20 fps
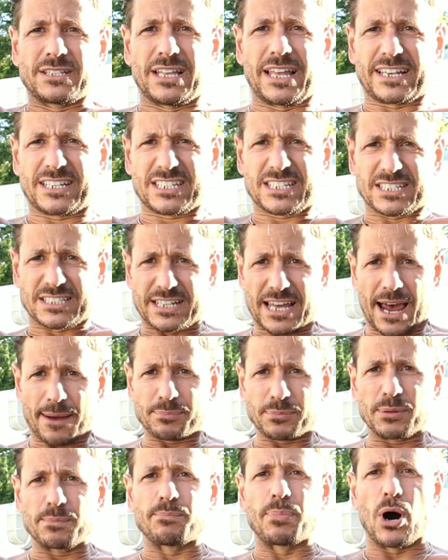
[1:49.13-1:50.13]
like
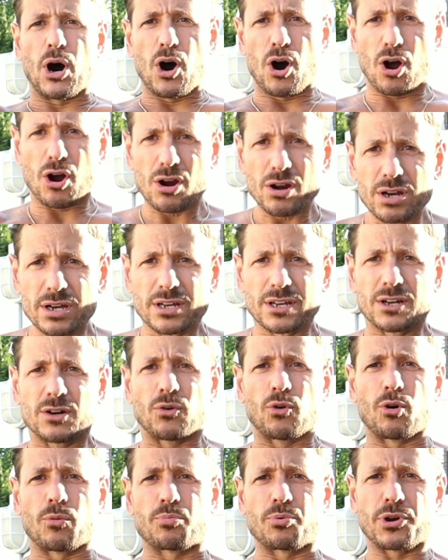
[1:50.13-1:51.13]
snap the bar
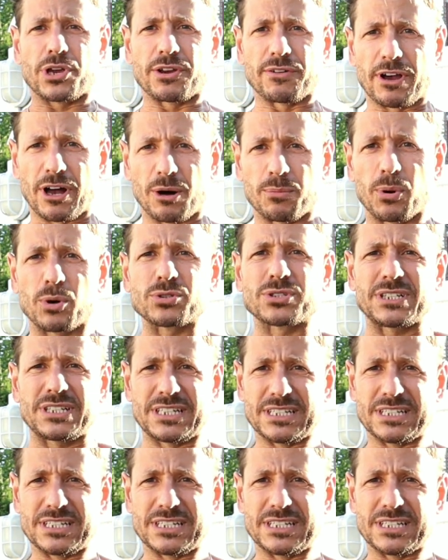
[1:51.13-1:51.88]
or bring your elbows